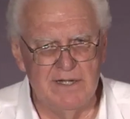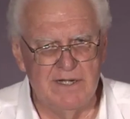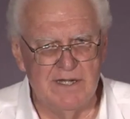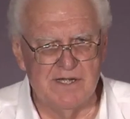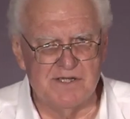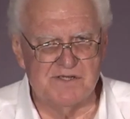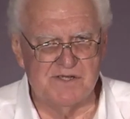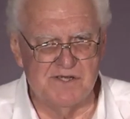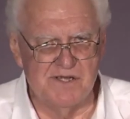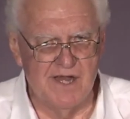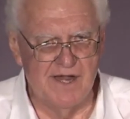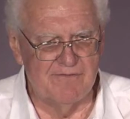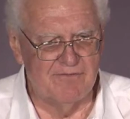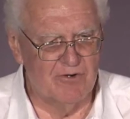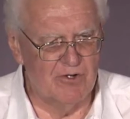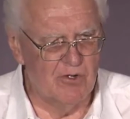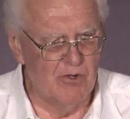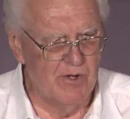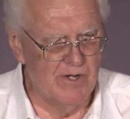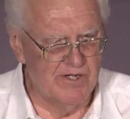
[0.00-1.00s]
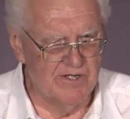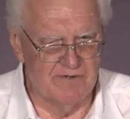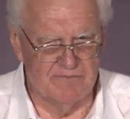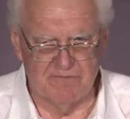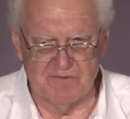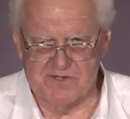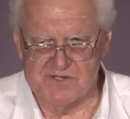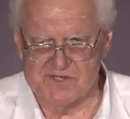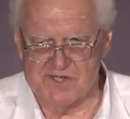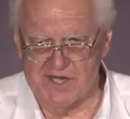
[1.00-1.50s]
is never going to
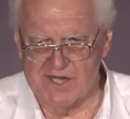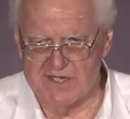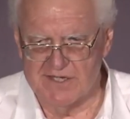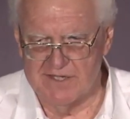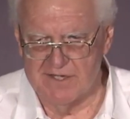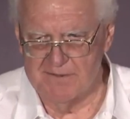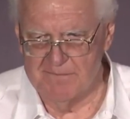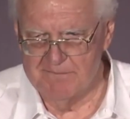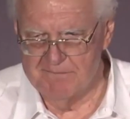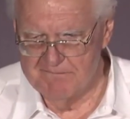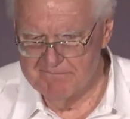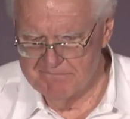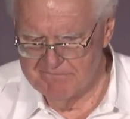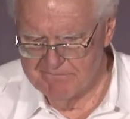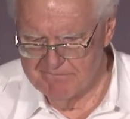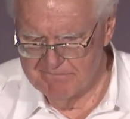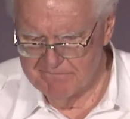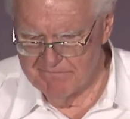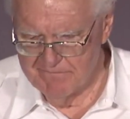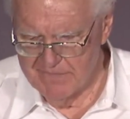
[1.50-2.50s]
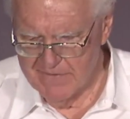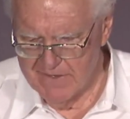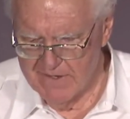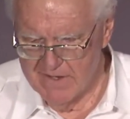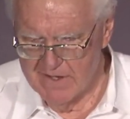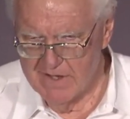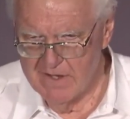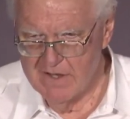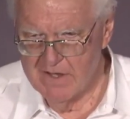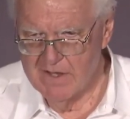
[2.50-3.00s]
forsake them.
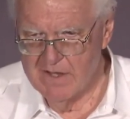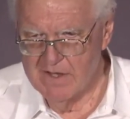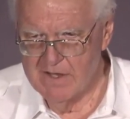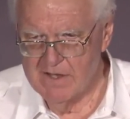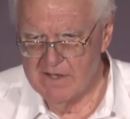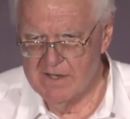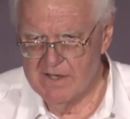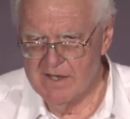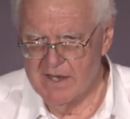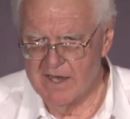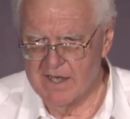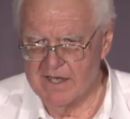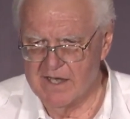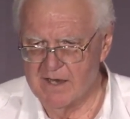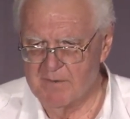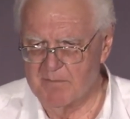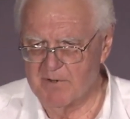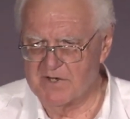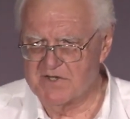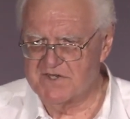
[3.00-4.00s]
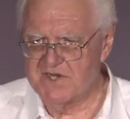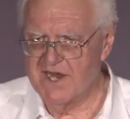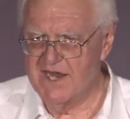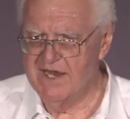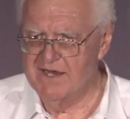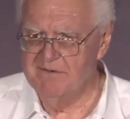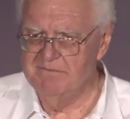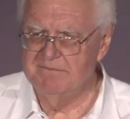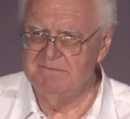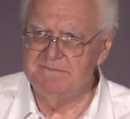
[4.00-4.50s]
And number
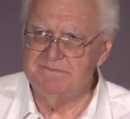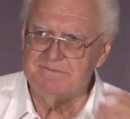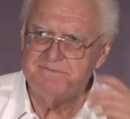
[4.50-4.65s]
10,